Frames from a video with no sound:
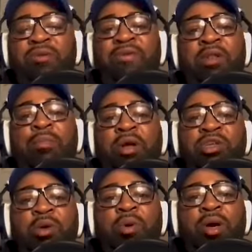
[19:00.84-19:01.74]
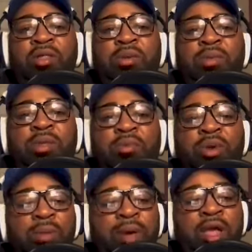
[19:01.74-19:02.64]
final project was. It was a
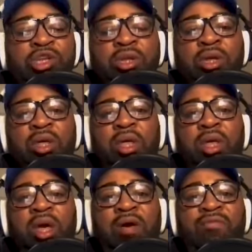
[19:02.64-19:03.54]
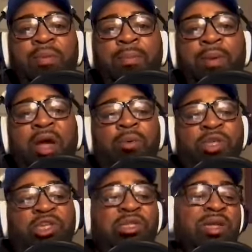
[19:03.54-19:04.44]
reimagining of the Blair
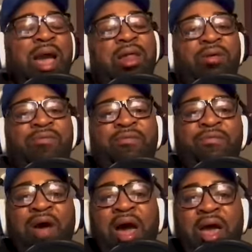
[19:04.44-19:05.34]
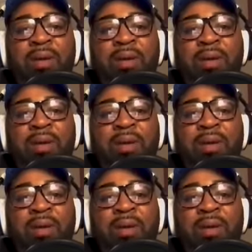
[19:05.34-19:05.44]
Witch kind of vibe.